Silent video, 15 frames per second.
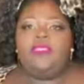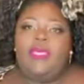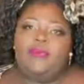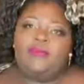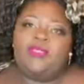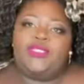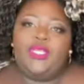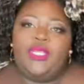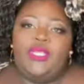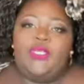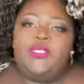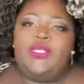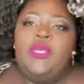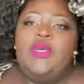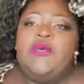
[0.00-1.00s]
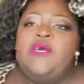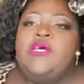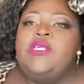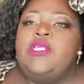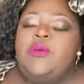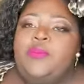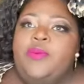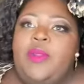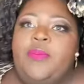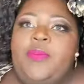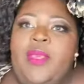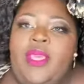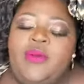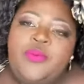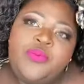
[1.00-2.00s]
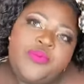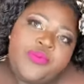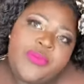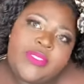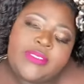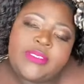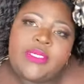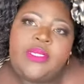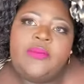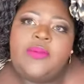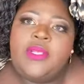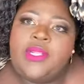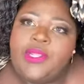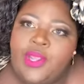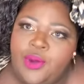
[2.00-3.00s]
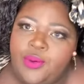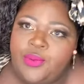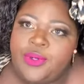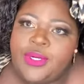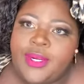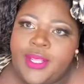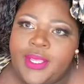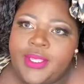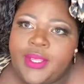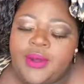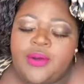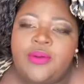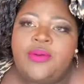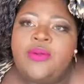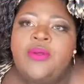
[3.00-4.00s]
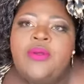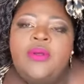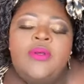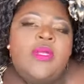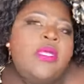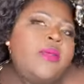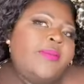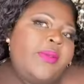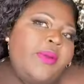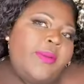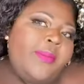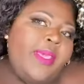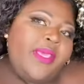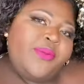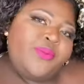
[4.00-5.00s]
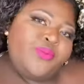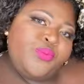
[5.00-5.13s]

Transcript: I have to change. So I'll be right back. This is gonna be a long one today, y'all. Be right back.